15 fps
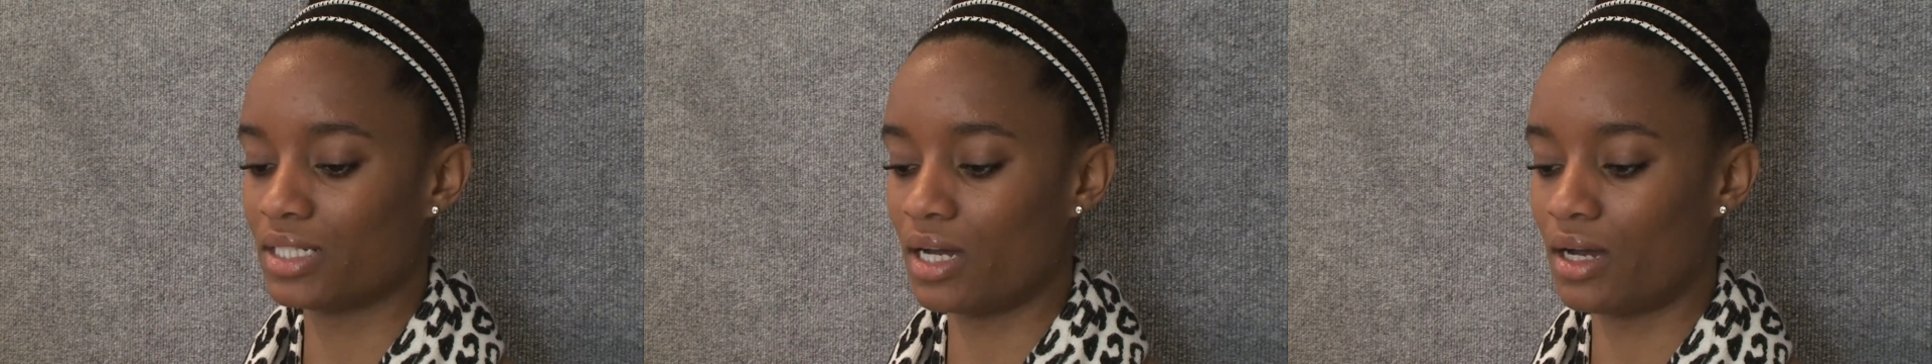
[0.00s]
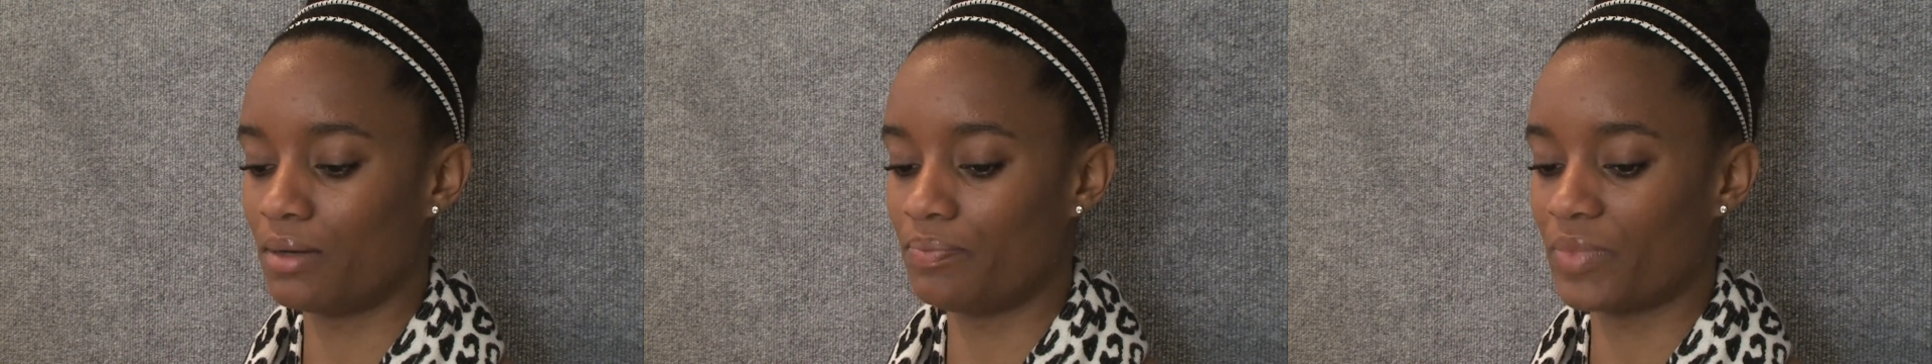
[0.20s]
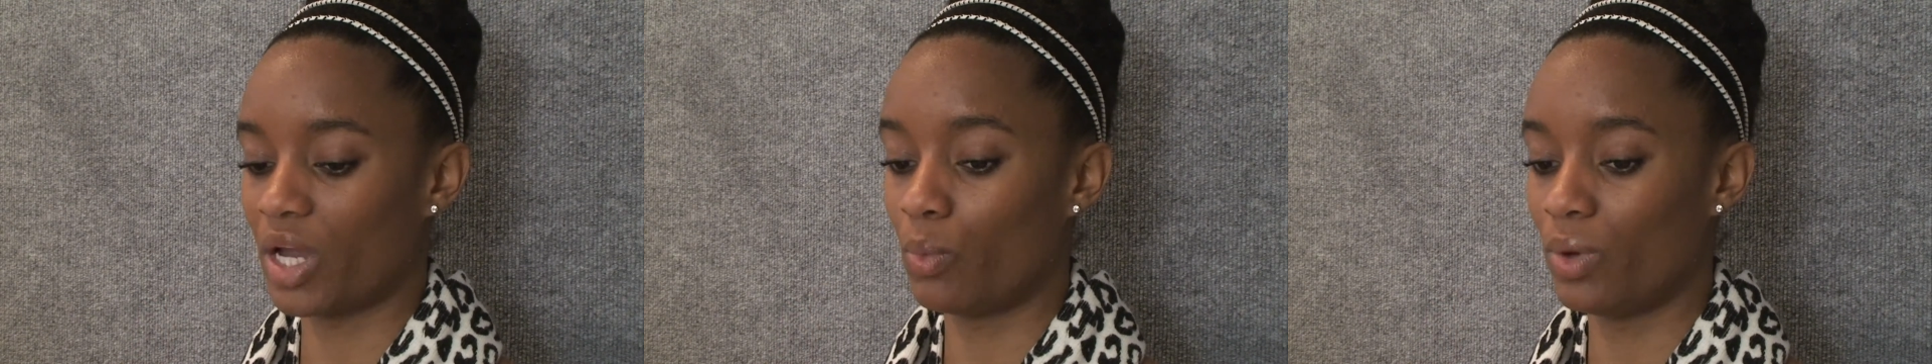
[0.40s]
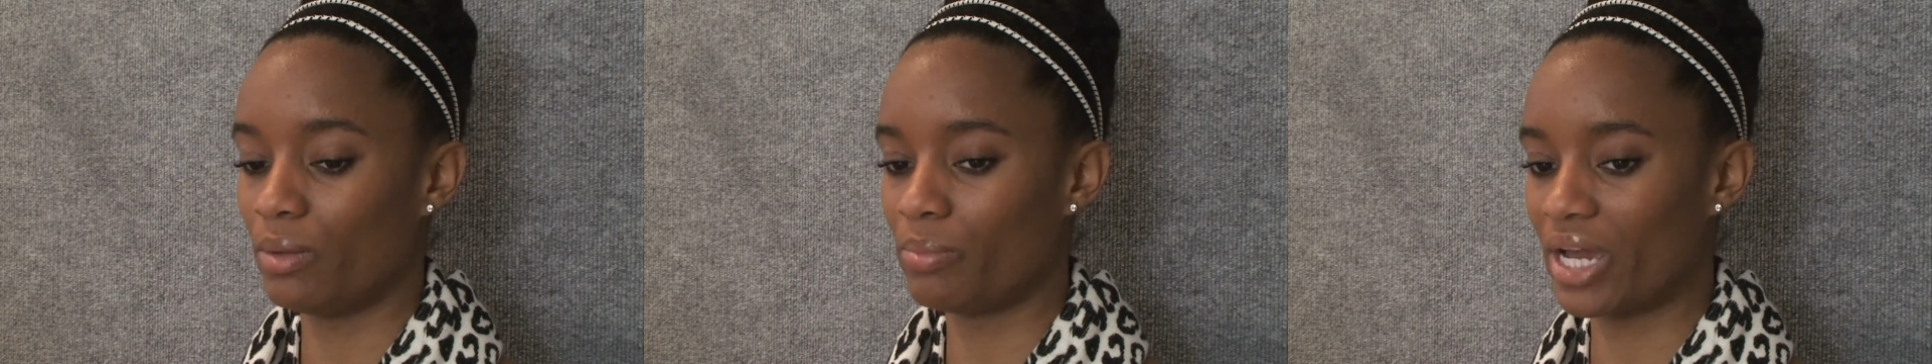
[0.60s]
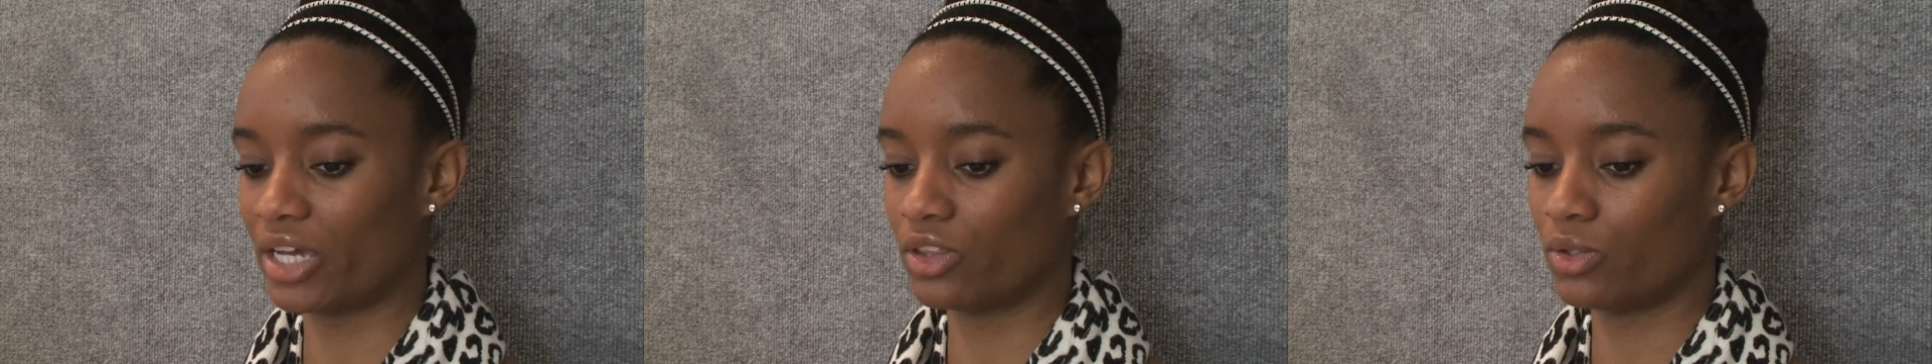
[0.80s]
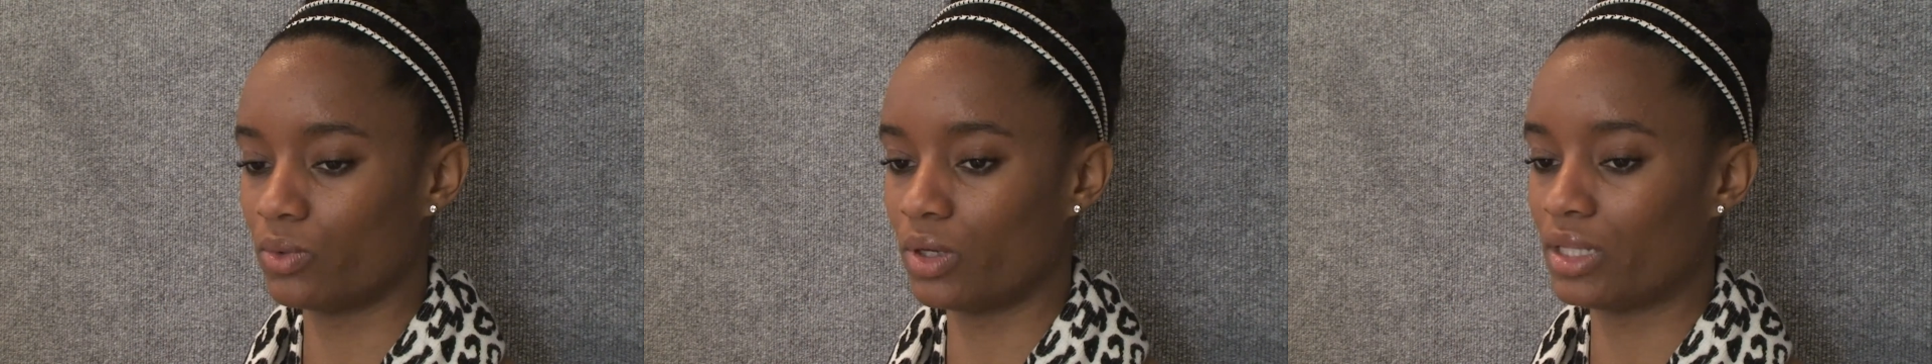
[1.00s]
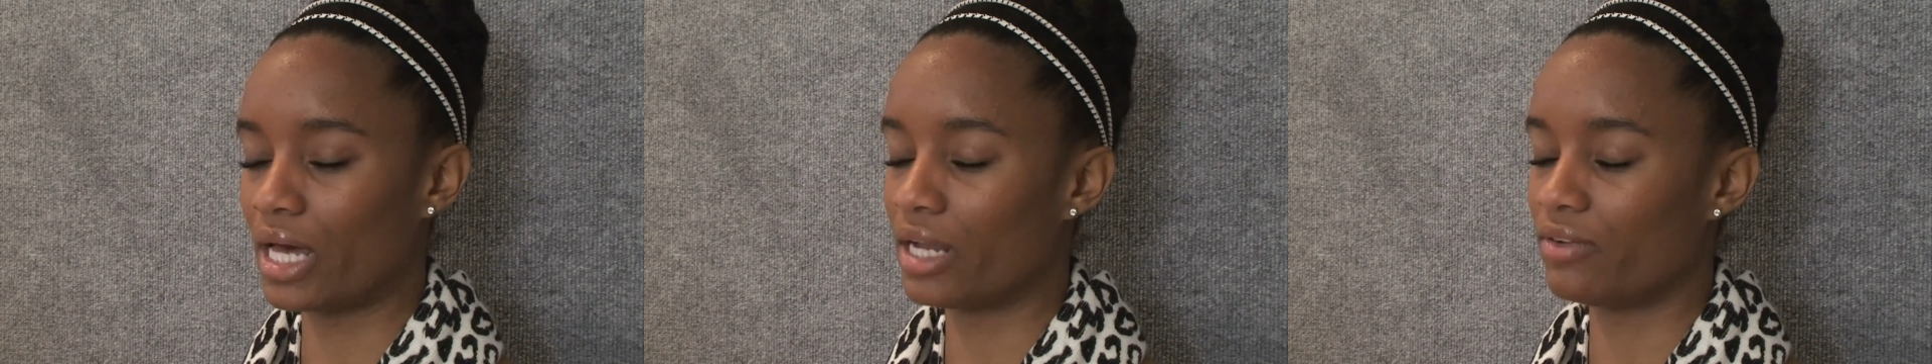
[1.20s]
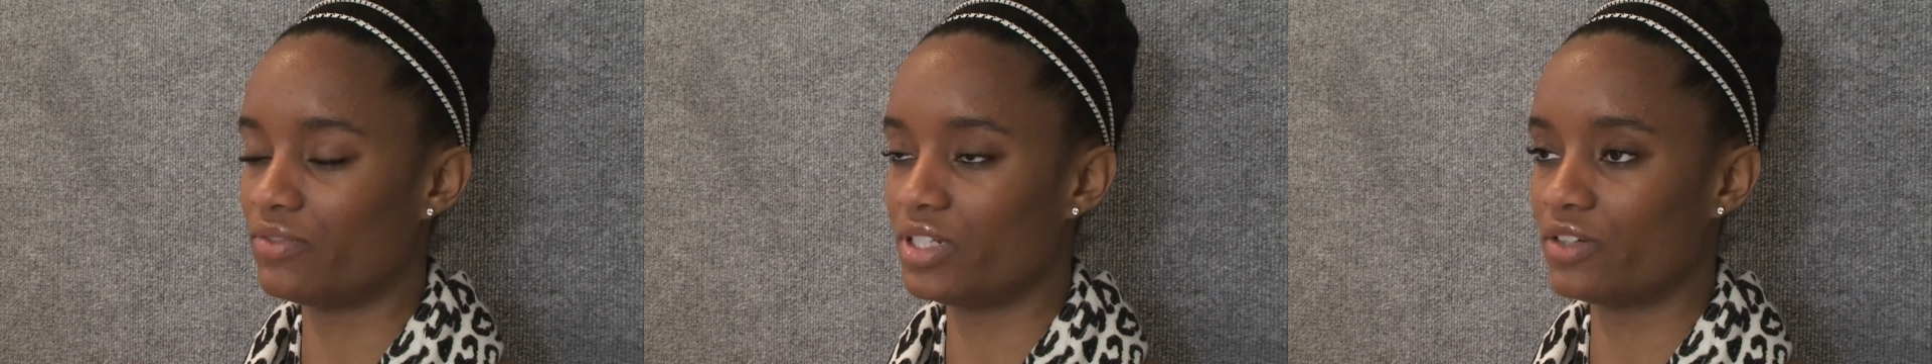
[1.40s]
I went back through a
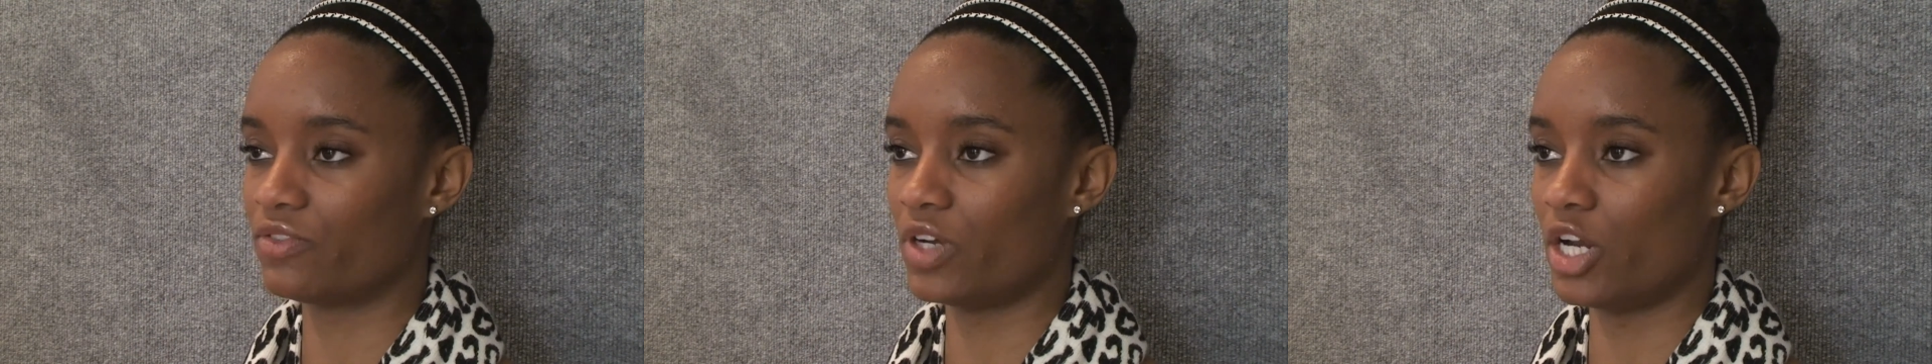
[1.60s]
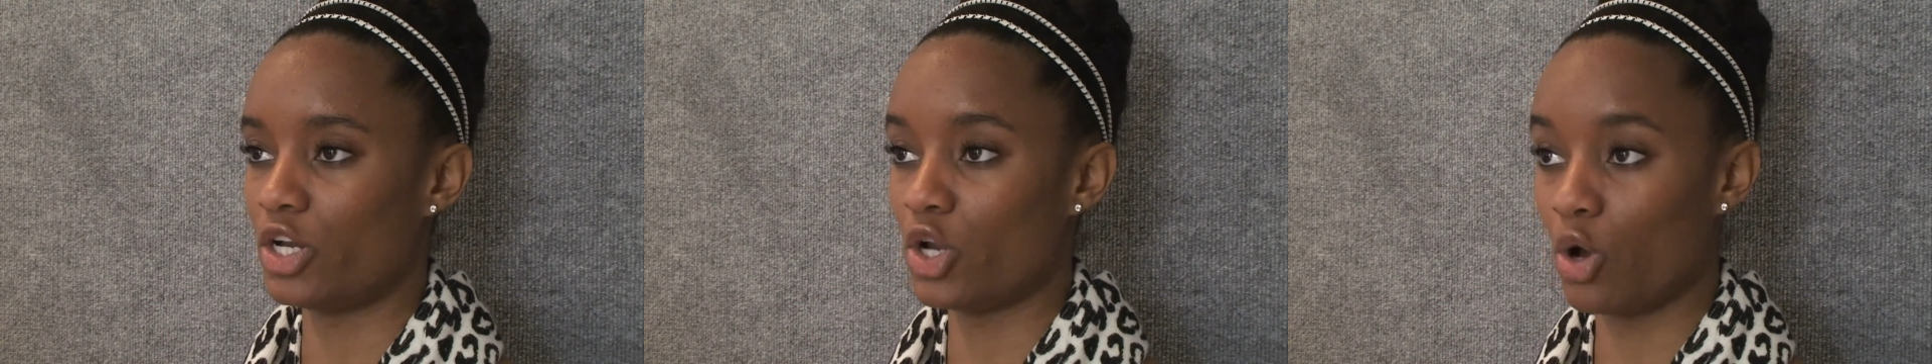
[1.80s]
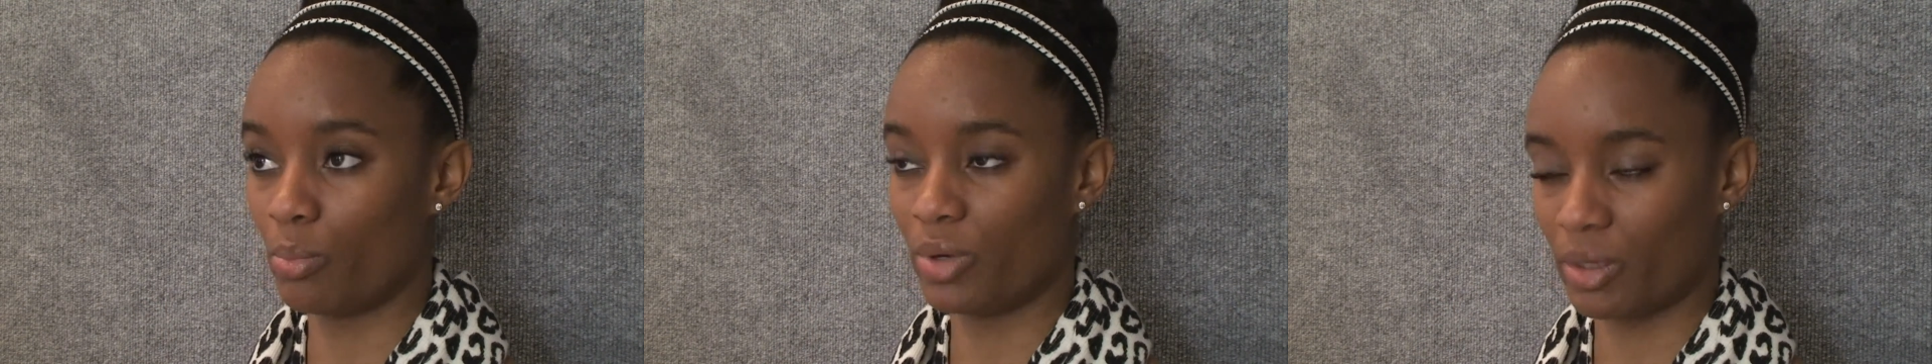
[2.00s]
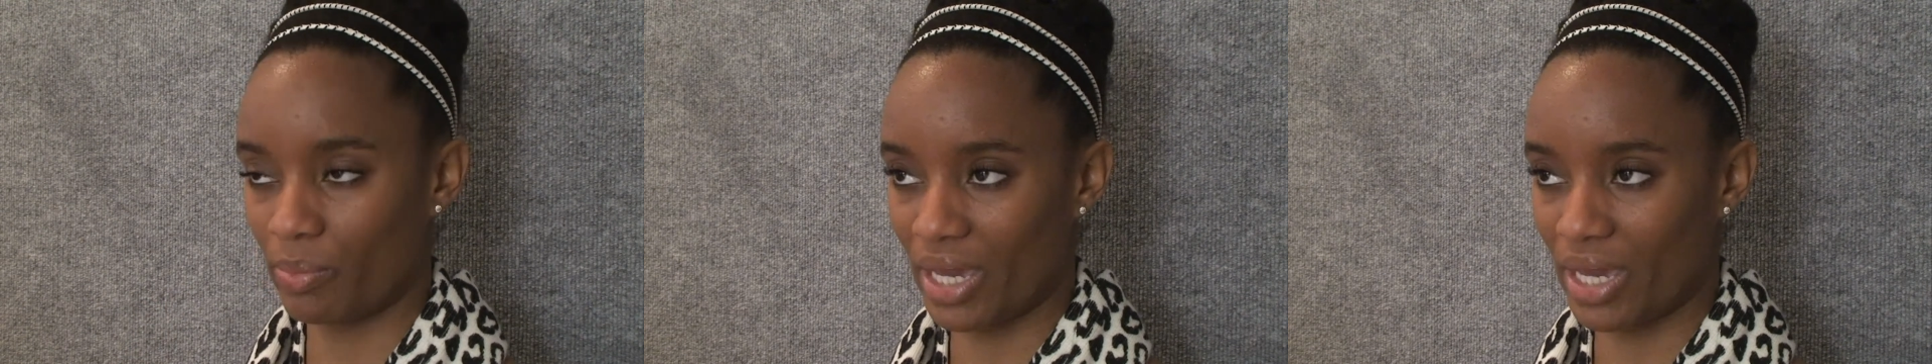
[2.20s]
lot of different notebook